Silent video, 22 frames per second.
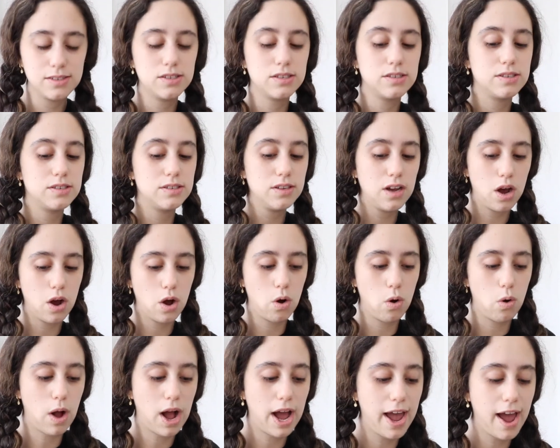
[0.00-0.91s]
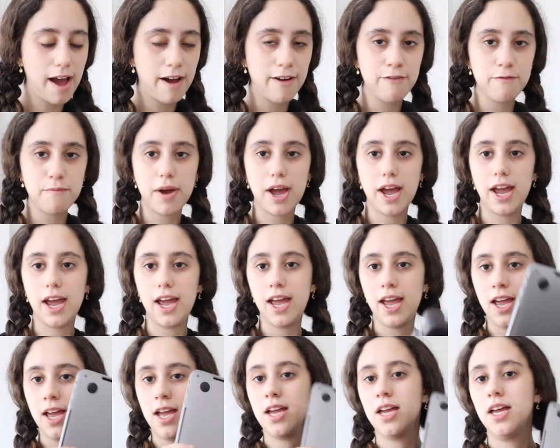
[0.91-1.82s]
So I have
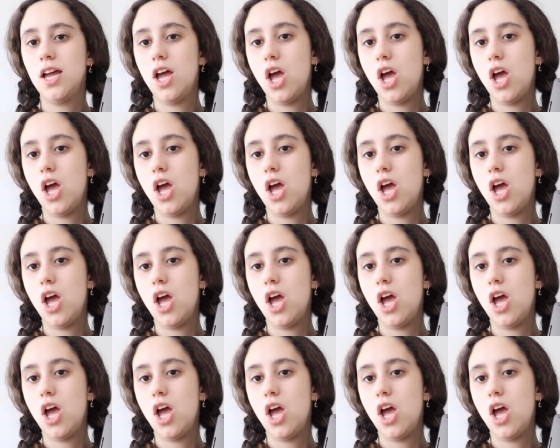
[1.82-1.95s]
my